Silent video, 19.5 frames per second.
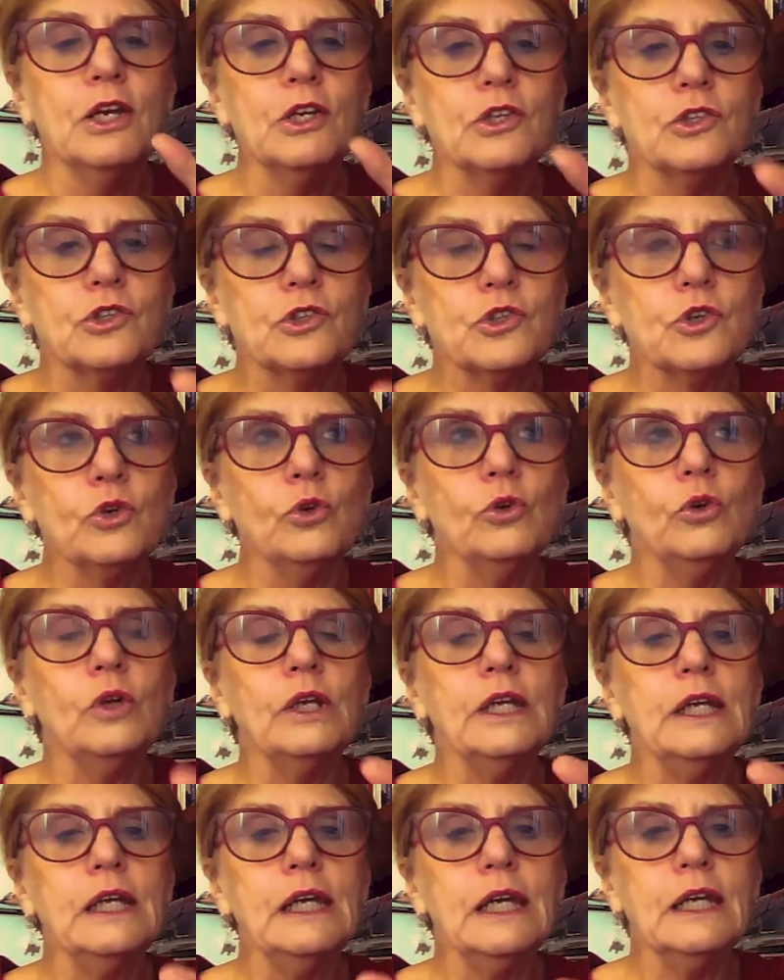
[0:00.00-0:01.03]

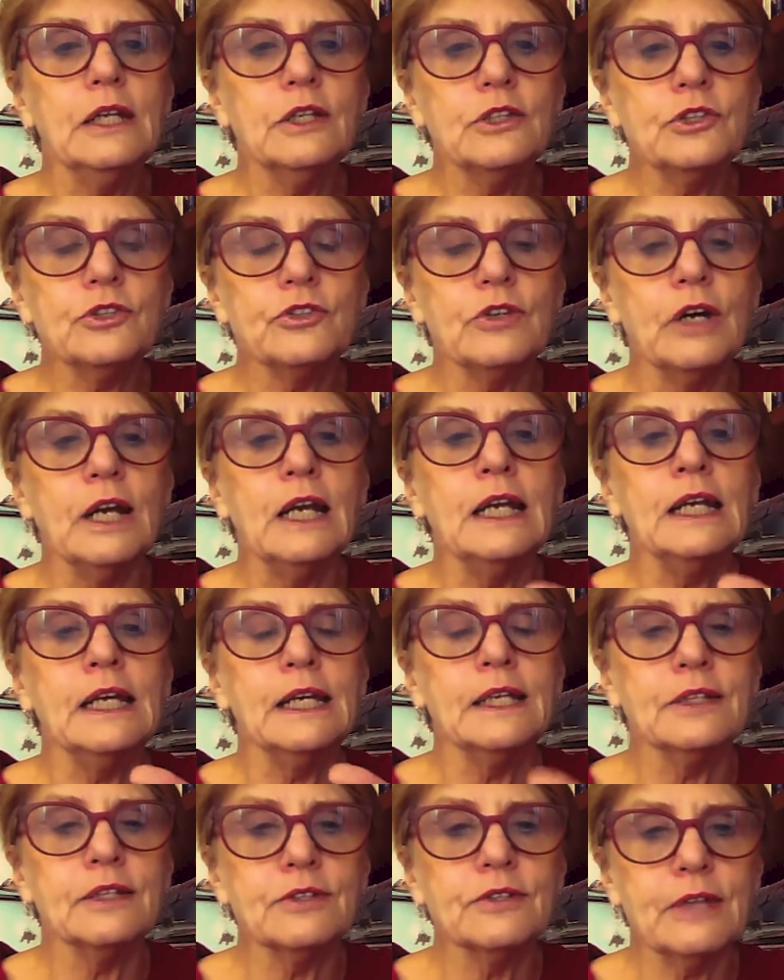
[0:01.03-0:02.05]
Schooling in Australia
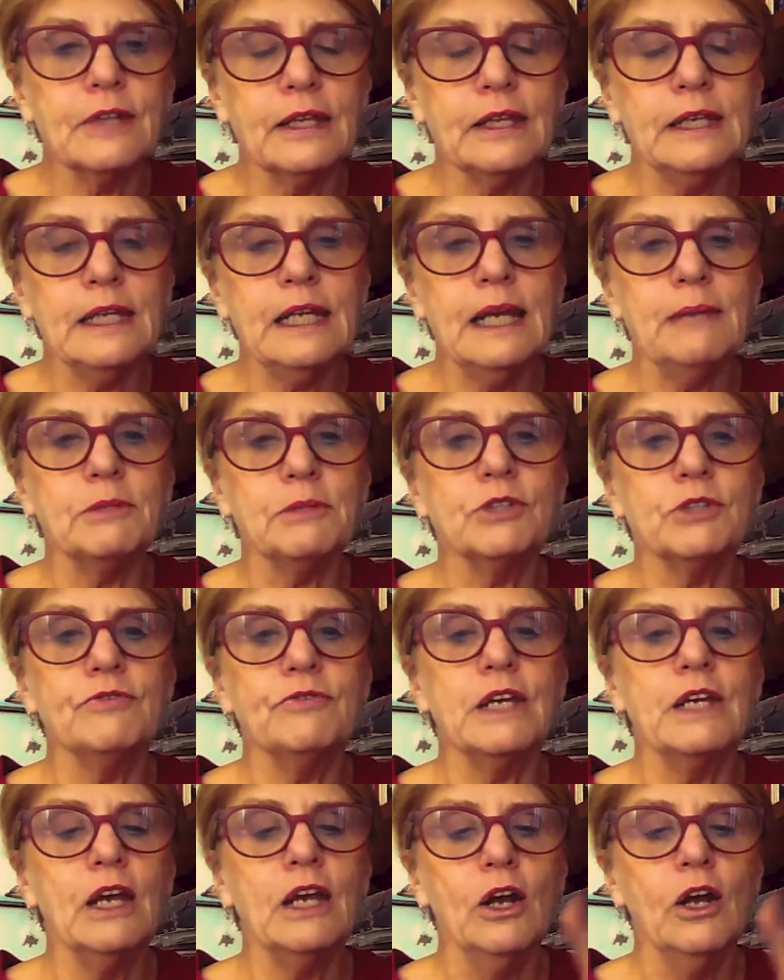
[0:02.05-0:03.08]
in the Southern
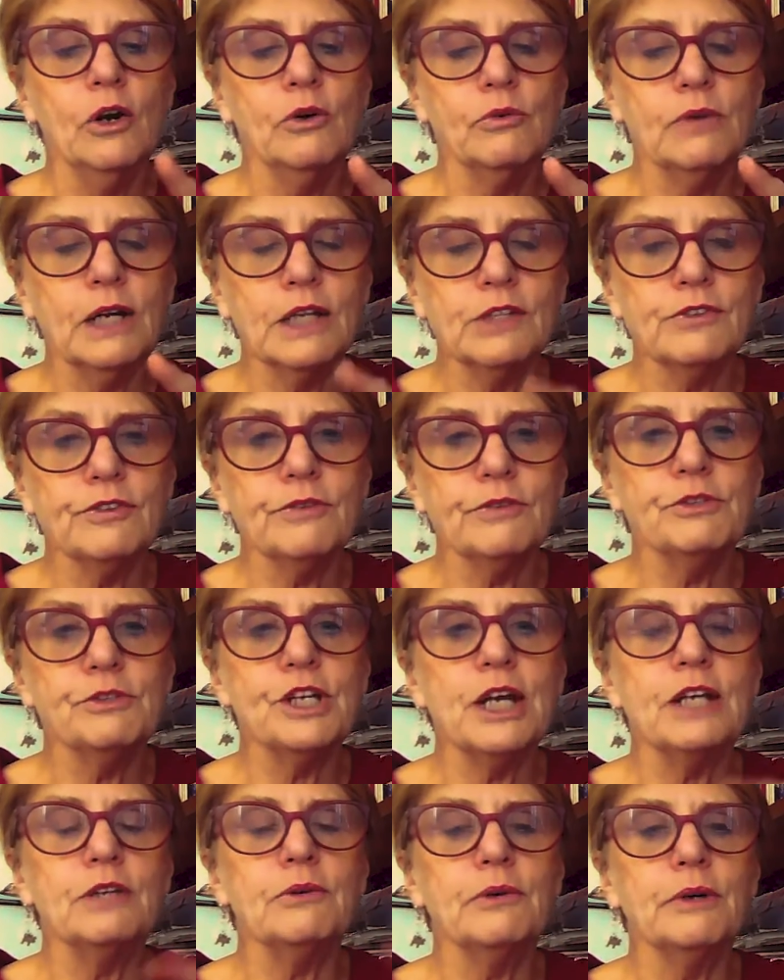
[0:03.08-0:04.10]
Hemisphere runs from
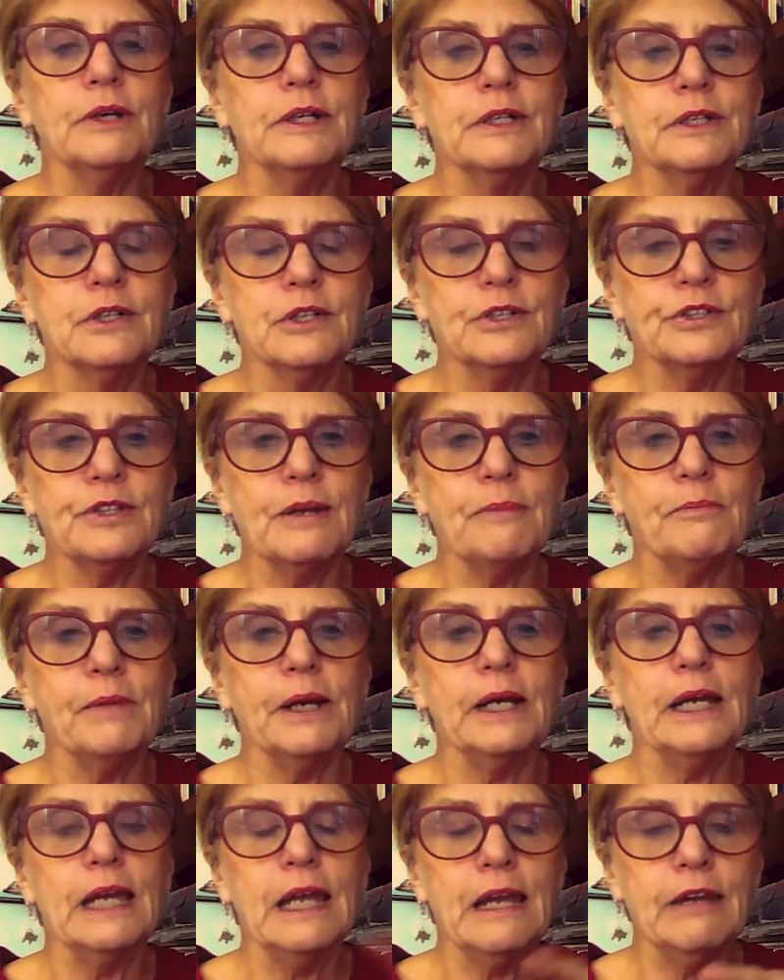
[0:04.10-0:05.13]
January to December.
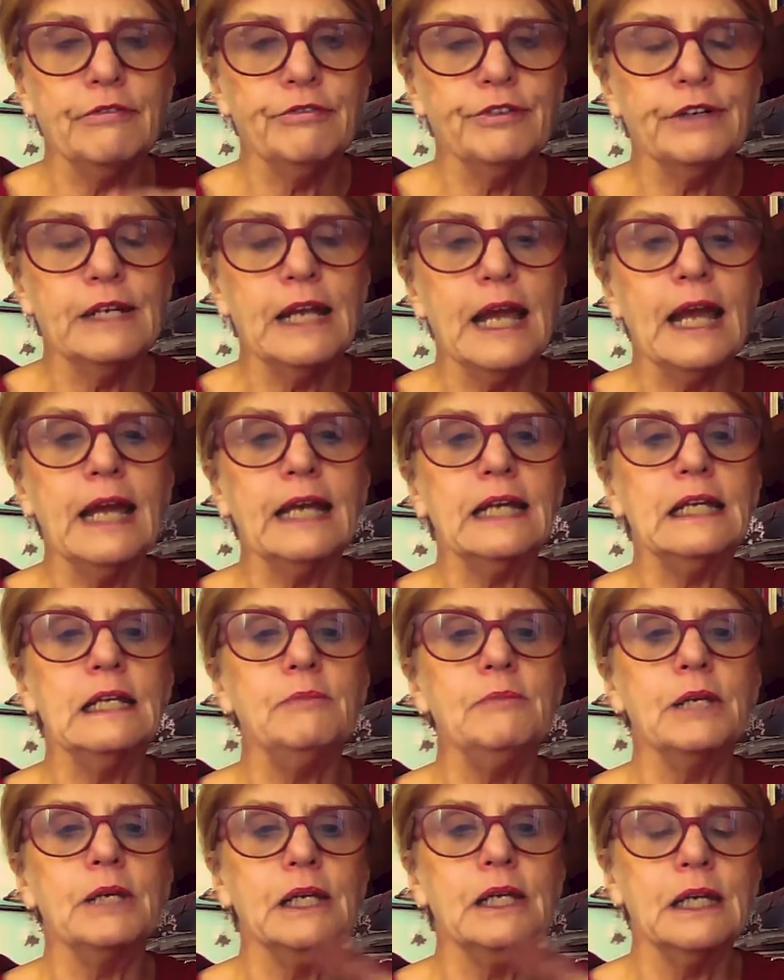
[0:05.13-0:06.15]
Every
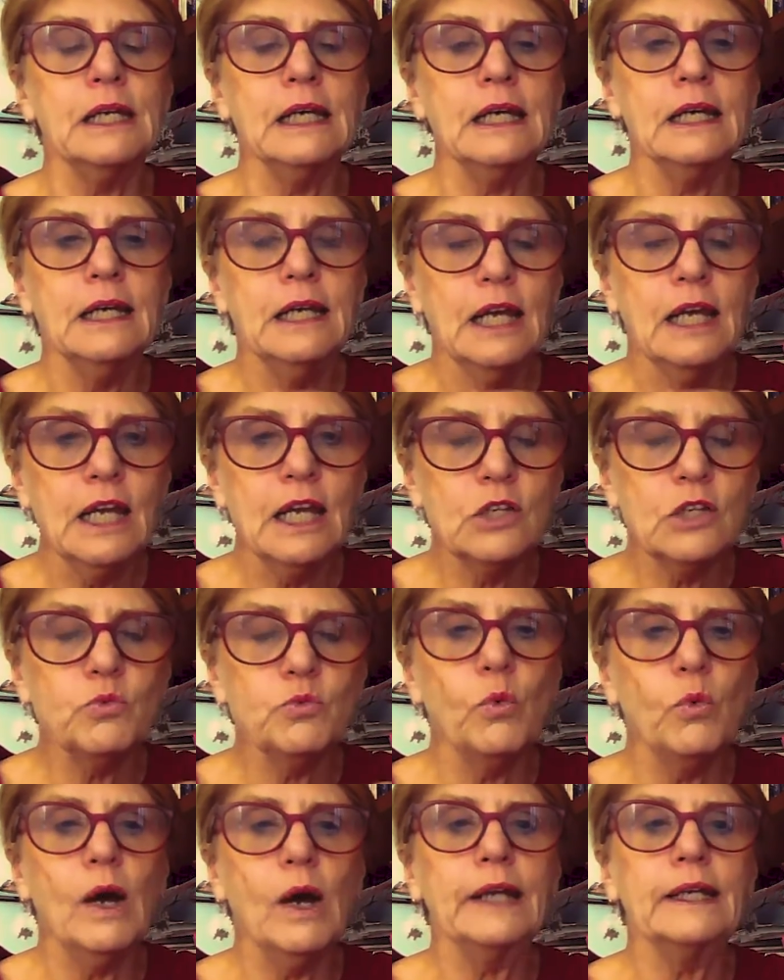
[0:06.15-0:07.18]
academic year is
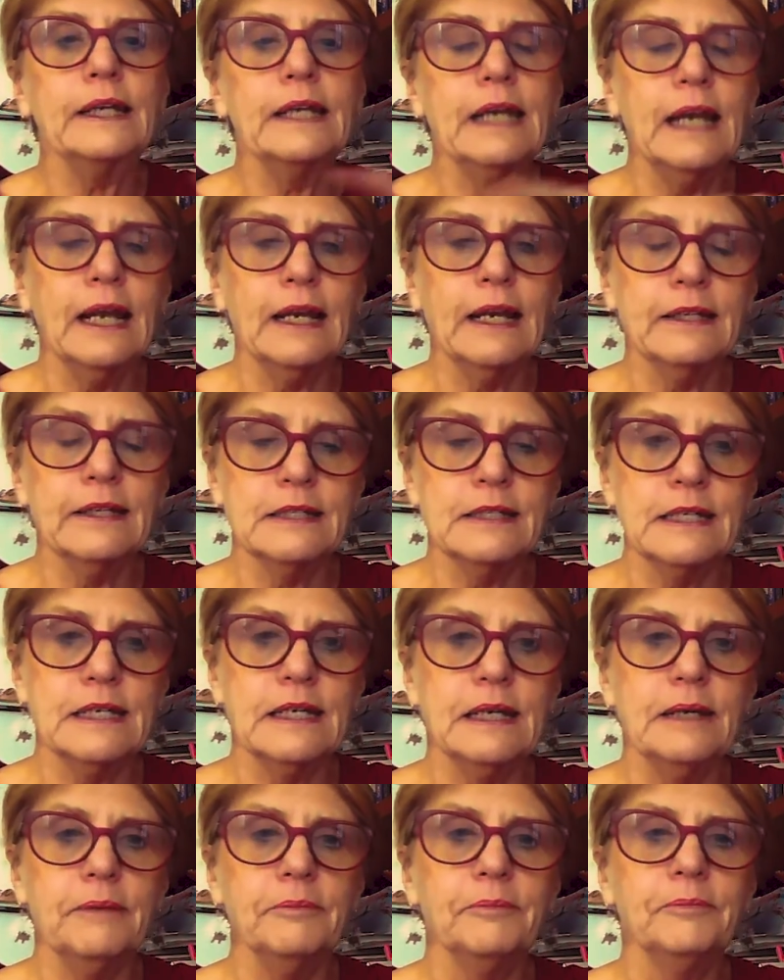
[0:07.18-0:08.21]
one calendar
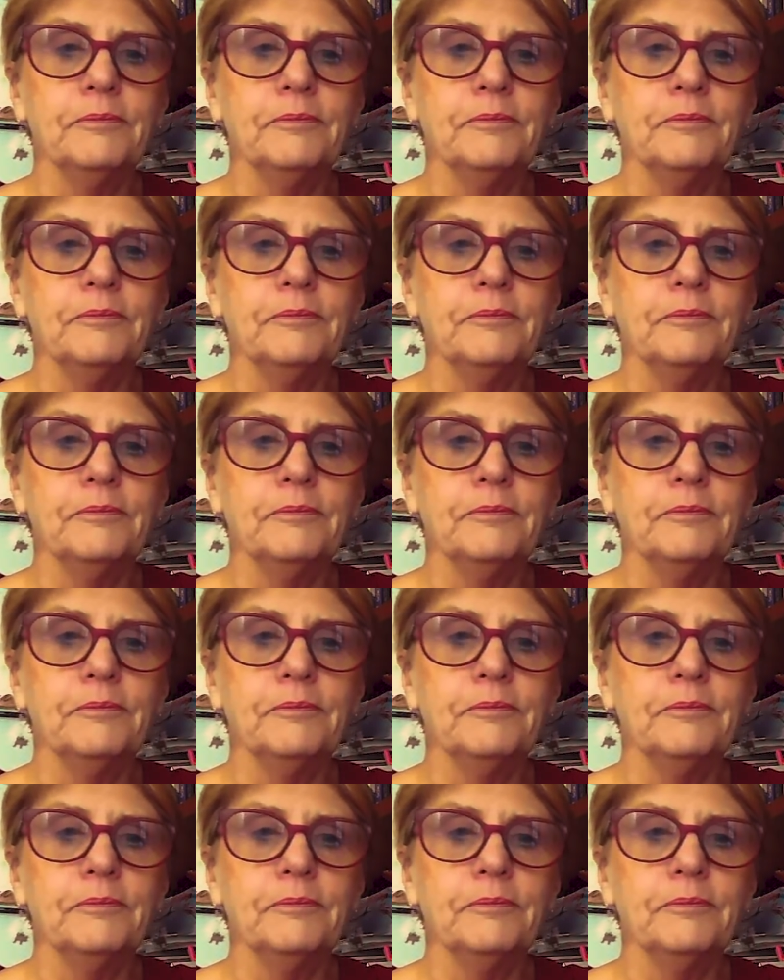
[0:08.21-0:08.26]
year.